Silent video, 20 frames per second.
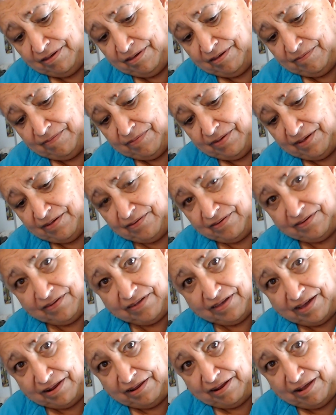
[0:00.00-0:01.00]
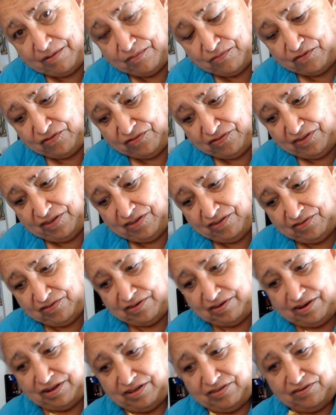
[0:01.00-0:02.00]
because it's got a lot more seeds
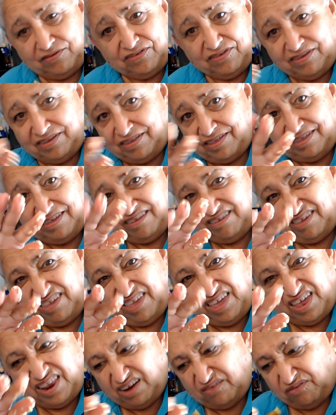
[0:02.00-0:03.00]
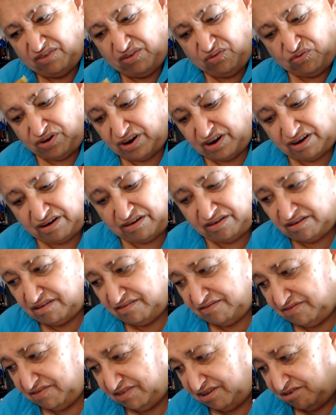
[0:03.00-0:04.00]
than others and they get everywhere
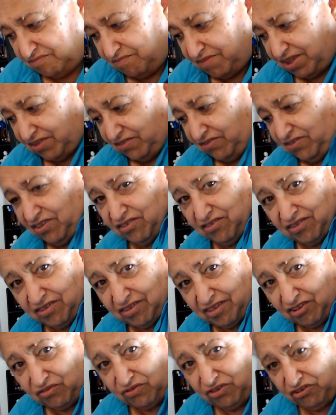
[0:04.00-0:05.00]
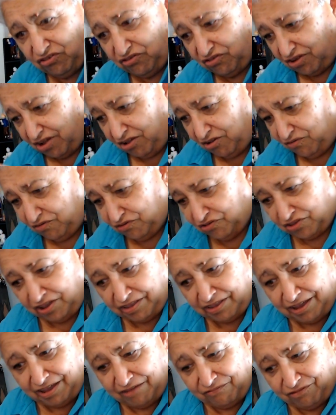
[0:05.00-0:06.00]
and they're messy. So that's why I always
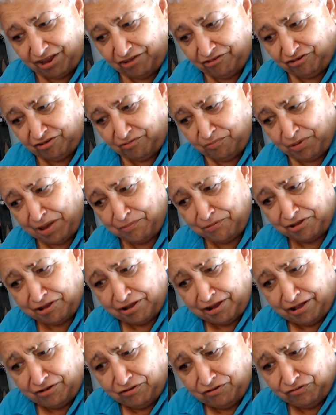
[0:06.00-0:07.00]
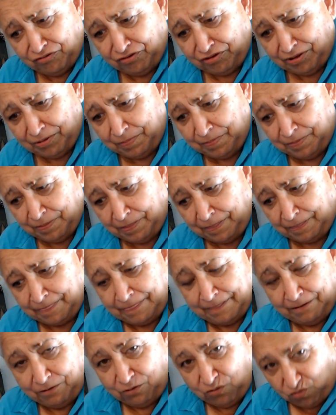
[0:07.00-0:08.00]
like to have lots of paper towels,
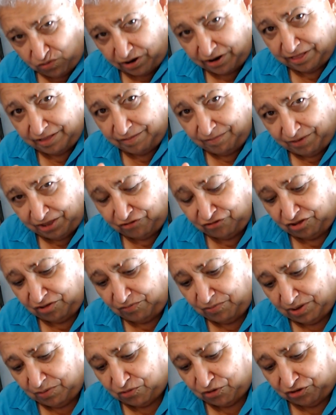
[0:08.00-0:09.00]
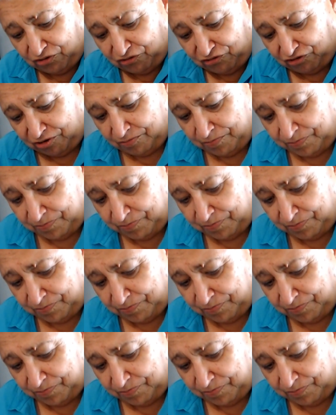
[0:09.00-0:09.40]
and one of them needs to be moist.